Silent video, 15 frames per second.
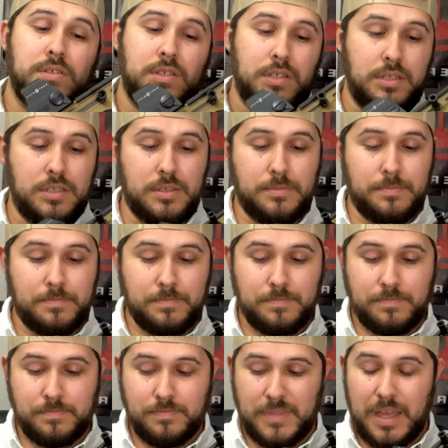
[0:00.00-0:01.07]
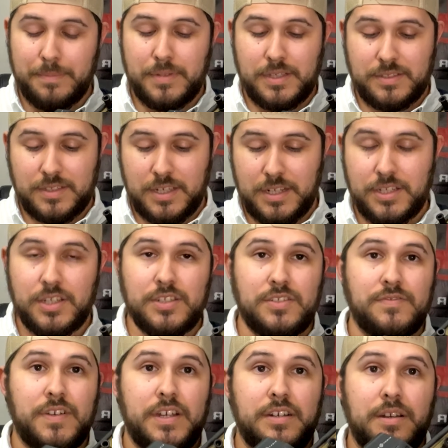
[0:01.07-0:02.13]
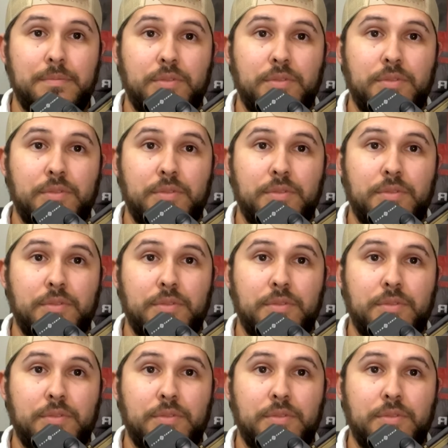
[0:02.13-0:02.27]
Um, that being said, it does fire